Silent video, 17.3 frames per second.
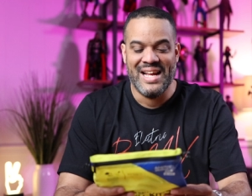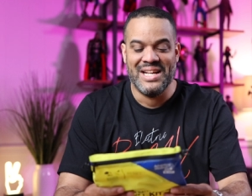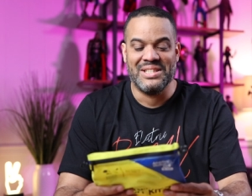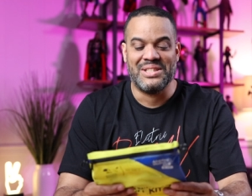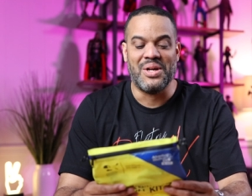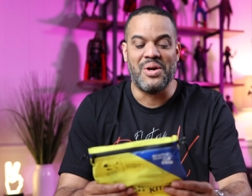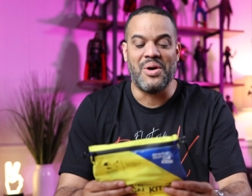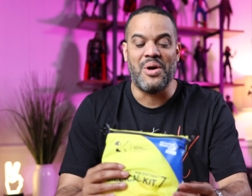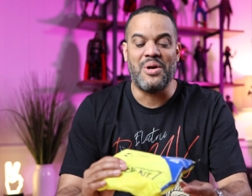
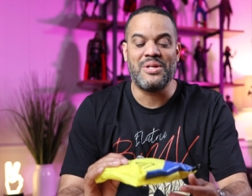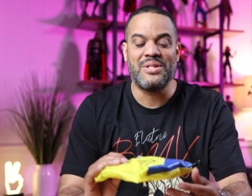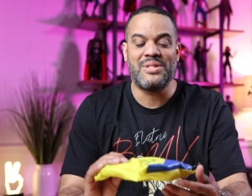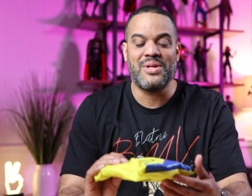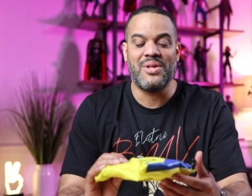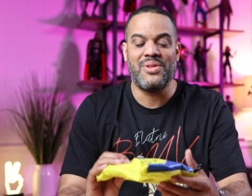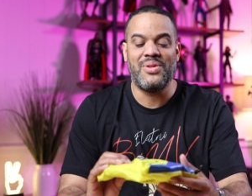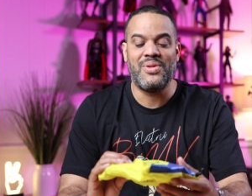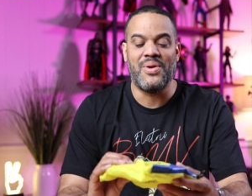So
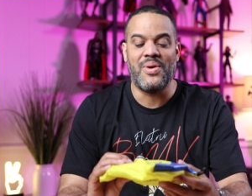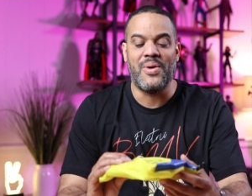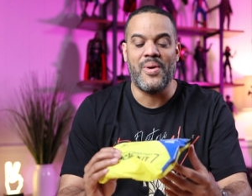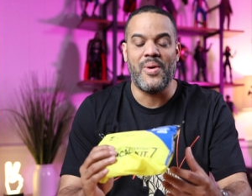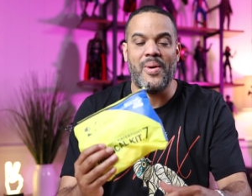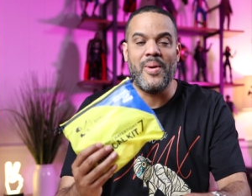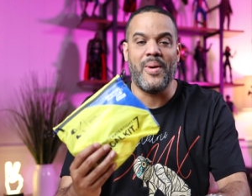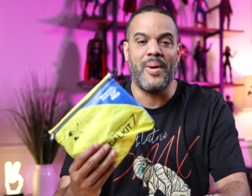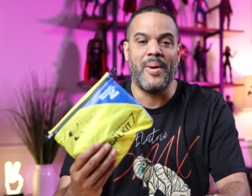also
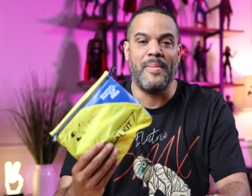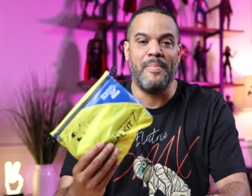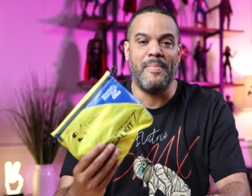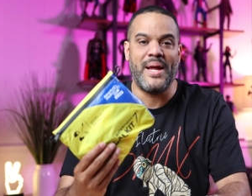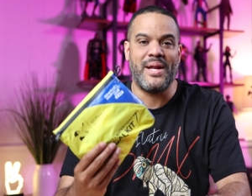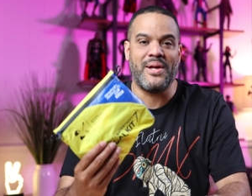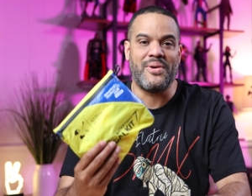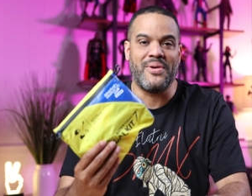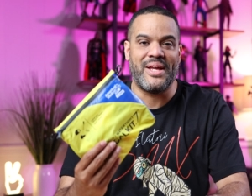the
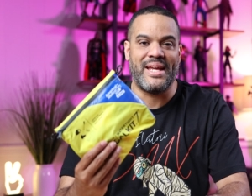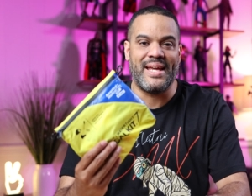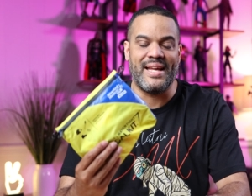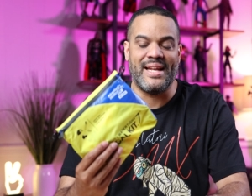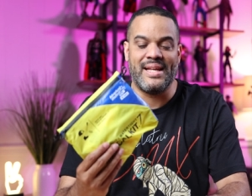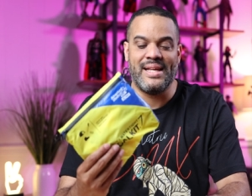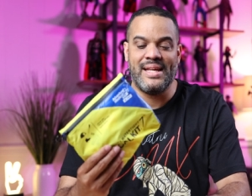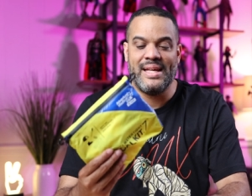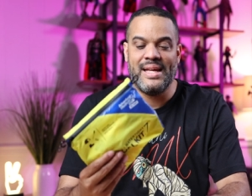medical
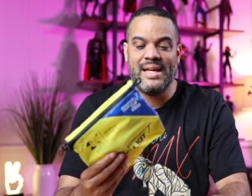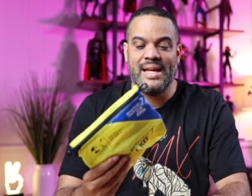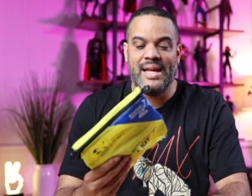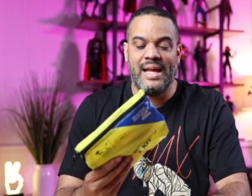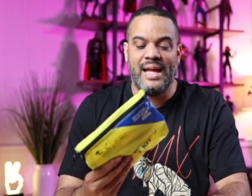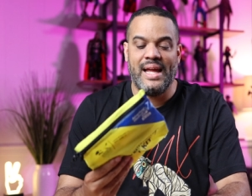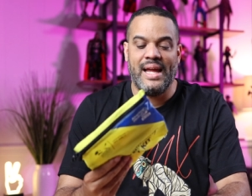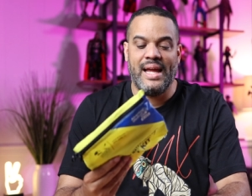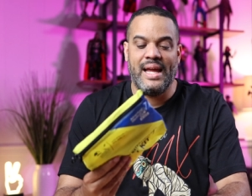kit.
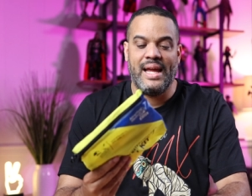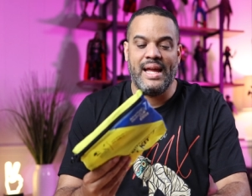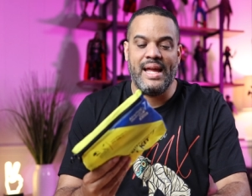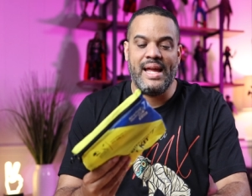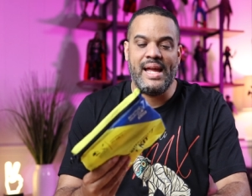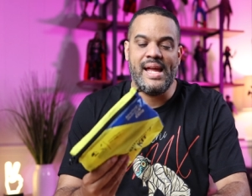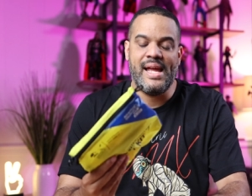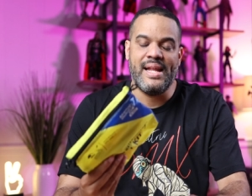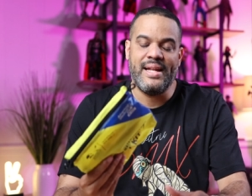
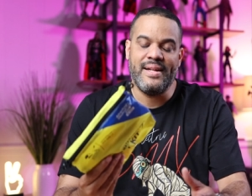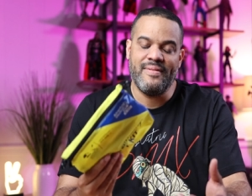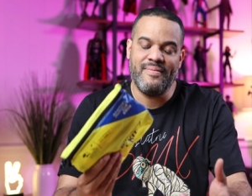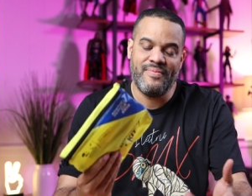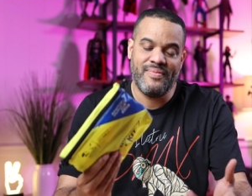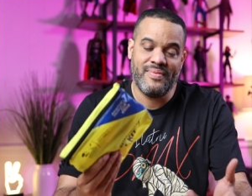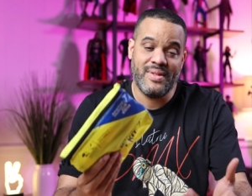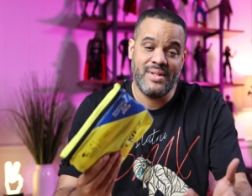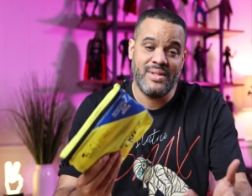And
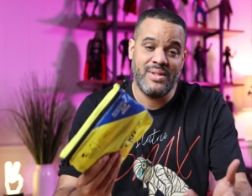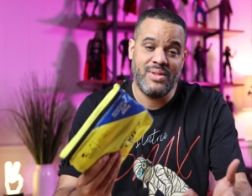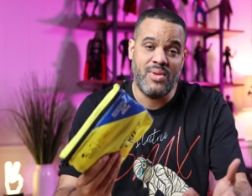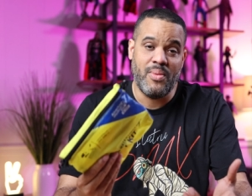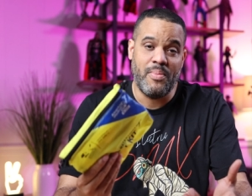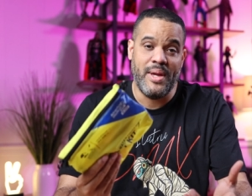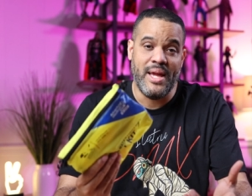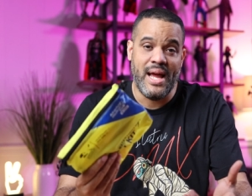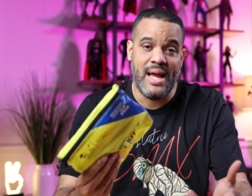
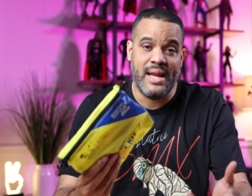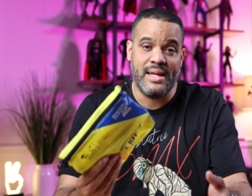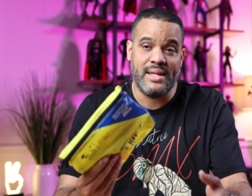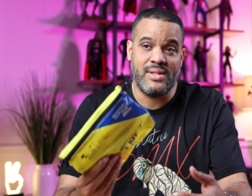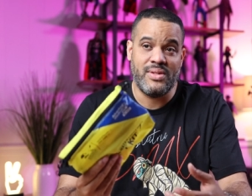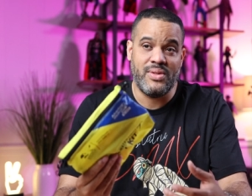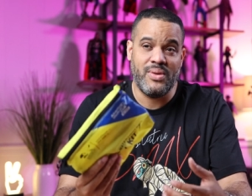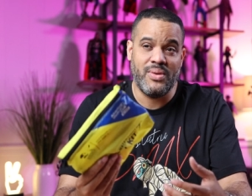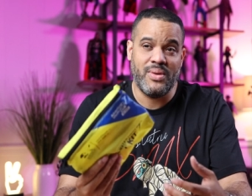to be
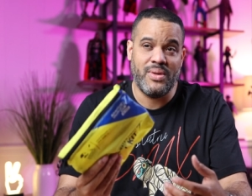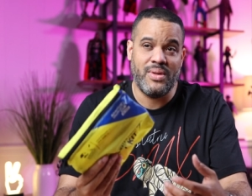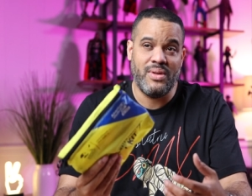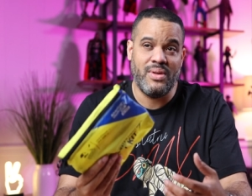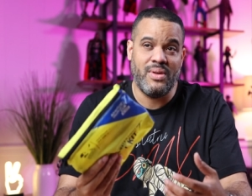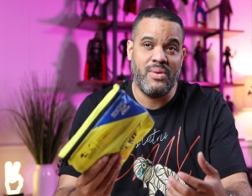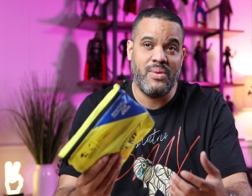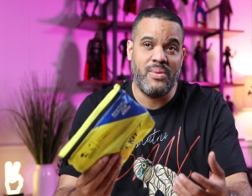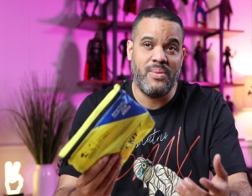honest, you
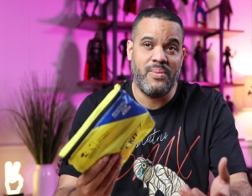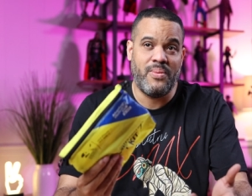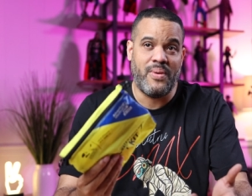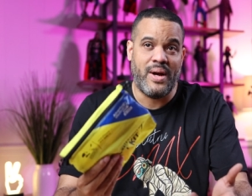you